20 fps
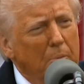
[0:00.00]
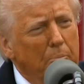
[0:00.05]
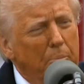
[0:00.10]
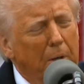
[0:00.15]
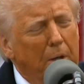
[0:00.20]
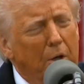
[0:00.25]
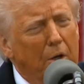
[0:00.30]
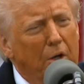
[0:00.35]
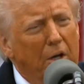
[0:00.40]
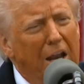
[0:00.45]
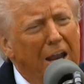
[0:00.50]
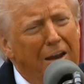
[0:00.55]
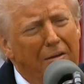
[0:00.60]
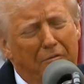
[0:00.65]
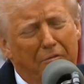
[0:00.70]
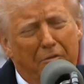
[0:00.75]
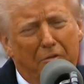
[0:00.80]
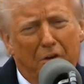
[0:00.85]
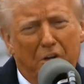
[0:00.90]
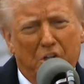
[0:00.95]
but on
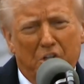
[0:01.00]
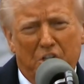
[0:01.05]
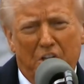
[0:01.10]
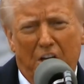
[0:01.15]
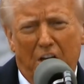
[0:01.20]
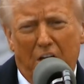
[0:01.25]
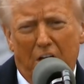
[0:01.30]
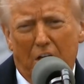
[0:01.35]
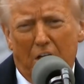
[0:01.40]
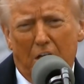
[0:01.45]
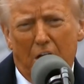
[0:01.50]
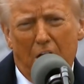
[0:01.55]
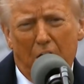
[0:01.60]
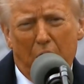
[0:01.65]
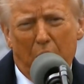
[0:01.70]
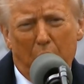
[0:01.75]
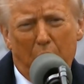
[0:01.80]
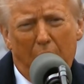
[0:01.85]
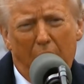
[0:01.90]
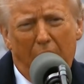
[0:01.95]
every single
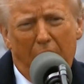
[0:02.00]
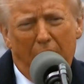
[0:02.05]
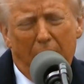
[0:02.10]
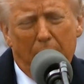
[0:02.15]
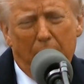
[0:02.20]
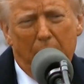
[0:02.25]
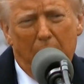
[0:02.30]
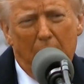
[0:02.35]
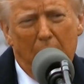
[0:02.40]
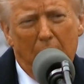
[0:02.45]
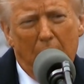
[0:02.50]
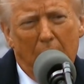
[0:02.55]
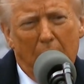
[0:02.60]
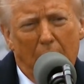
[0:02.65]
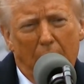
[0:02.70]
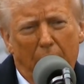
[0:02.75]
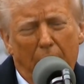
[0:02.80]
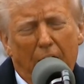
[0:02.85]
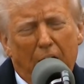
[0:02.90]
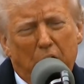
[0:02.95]
other item
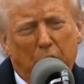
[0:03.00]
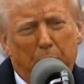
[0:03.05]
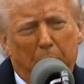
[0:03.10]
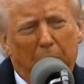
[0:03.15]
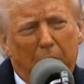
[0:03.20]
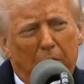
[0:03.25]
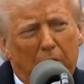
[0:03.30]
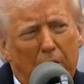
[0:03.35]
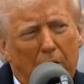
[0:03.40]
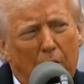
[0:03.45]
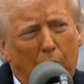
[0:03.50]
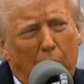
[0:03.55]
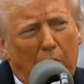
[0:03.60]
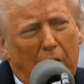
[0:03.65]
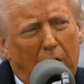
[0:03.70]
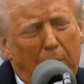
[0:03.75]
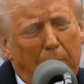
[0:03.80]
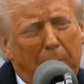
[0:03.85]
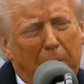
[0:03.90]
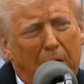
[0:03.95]
that's built. We're
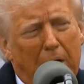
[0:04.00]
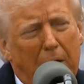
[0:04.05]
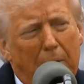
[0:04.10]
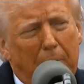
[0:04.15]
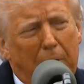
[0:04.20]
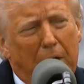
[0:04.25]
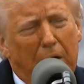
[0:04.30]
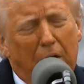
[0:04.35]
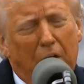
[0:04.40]
going to become an